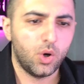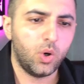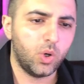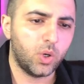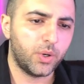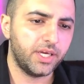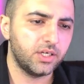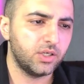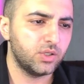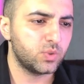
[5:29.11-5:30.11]
Or he
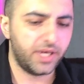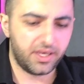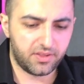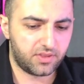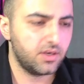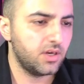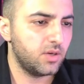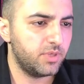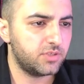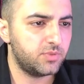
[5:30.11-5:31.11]
goes with
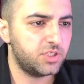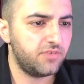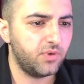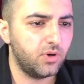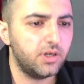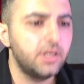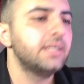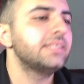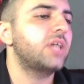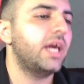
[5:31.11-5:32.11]
bishop g4,
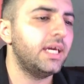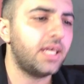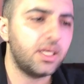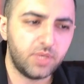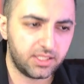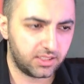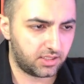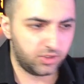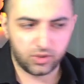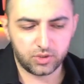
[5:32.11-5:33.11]
take
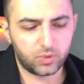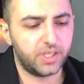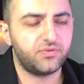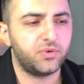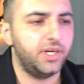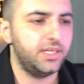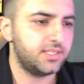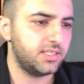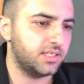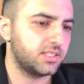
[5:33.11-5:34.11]
immediately, don't wait for
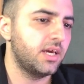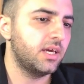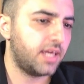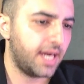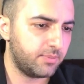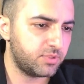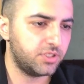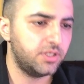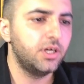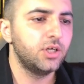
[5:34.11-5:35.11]
a6.
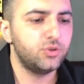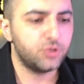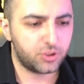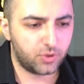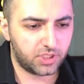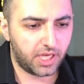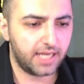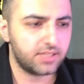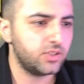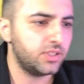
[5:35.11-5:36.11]
Capture, do short
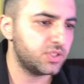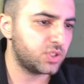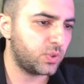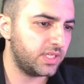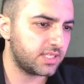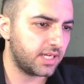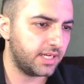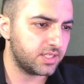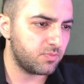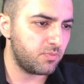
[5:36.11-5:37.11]
castle, his queen side
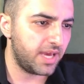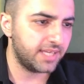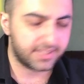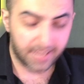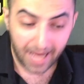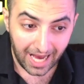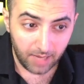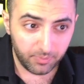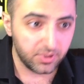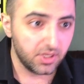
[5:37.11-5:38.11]
is messed
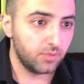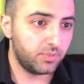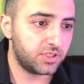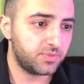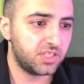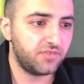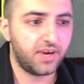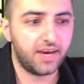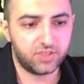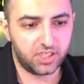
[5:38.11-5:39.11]
up. Bishop
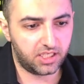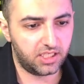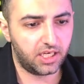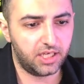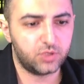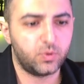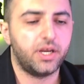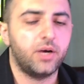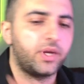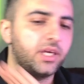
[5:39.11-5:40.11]
c5 check, king h1,
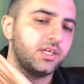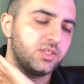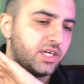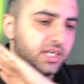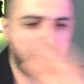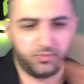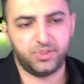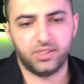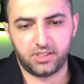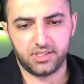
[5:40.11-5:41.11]
our king is
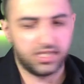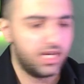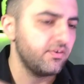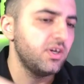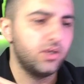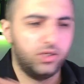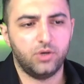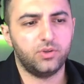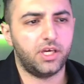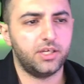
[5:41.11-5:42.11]
completely safe,
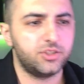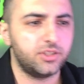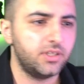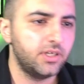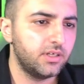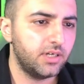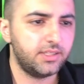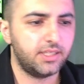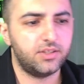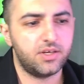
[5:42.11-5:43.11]
no danger, and
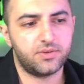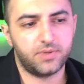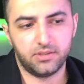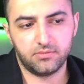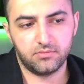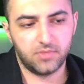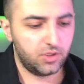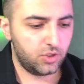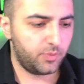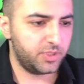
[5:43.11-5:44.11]
then d3.
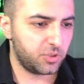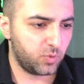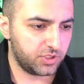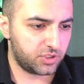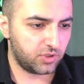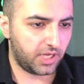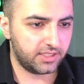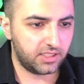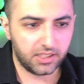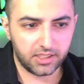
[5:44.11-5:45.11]
Your bishop wants to get
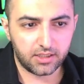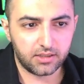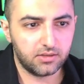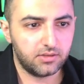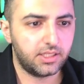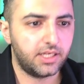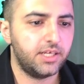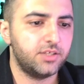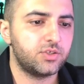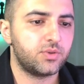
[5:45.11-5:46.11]
here, then
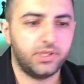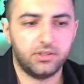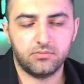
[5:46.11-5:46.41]
h3.